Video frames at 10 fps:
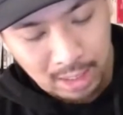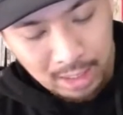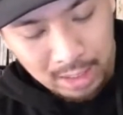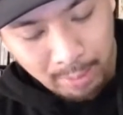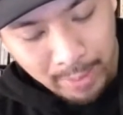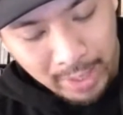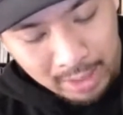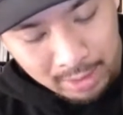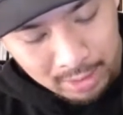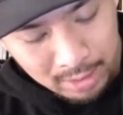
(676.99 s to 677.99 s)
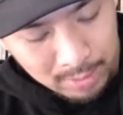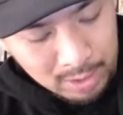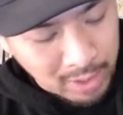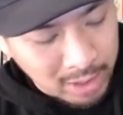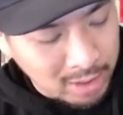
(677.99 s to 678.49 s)
in the back there's some
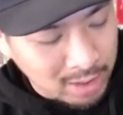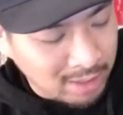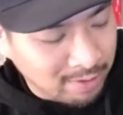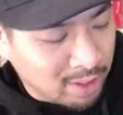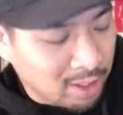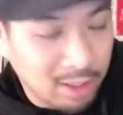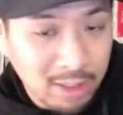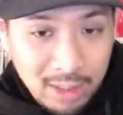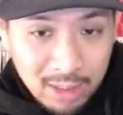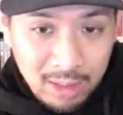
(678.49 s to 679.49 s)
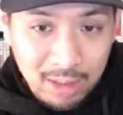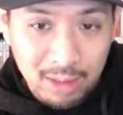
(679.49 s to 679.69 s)
scratch and sniff cards,